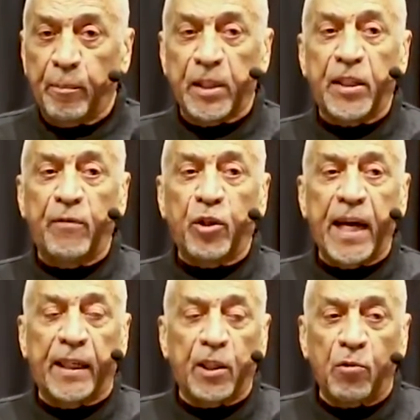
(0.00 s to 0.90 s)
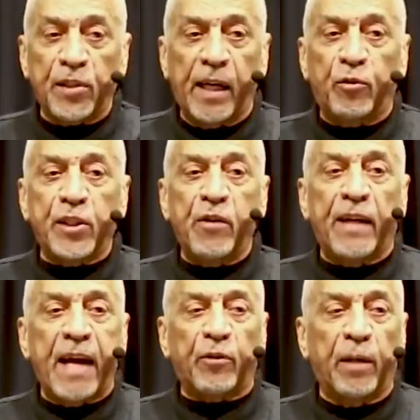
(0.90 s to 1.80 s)
But see, if you say
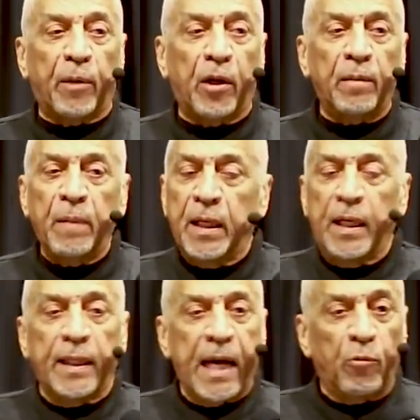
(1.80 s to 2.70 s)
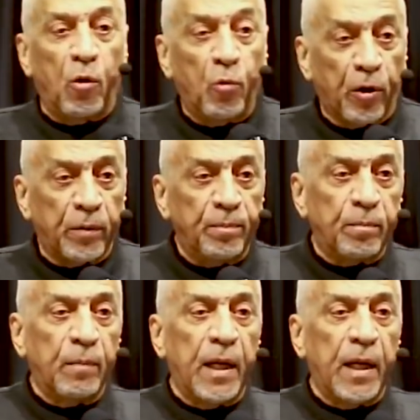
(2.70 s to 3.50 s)
you're an African American, that won't work.